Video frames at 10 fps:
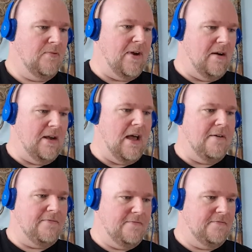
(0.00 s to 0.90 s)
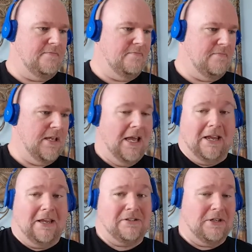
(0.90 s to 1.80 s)
Fair enough.
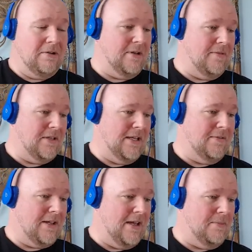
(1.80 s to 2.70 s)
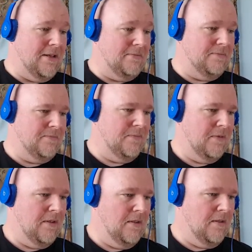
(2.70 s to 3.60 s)
I guess you don't have to leave a comment.
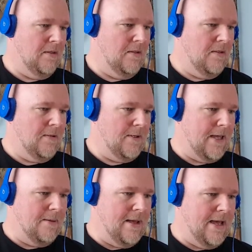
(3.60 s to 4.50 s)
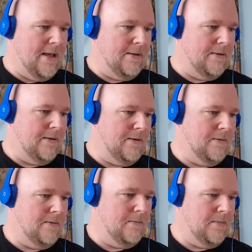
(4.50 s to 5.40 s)
Come on.
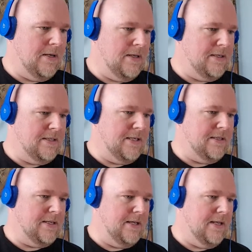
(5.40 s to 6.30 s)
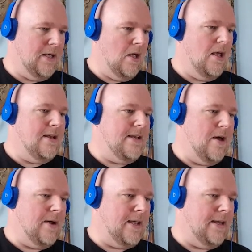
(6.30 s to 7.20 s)
One of these things.
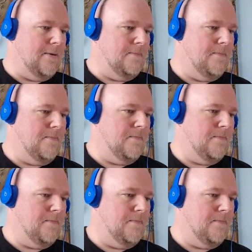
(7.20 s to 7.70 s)
Now I can eat them.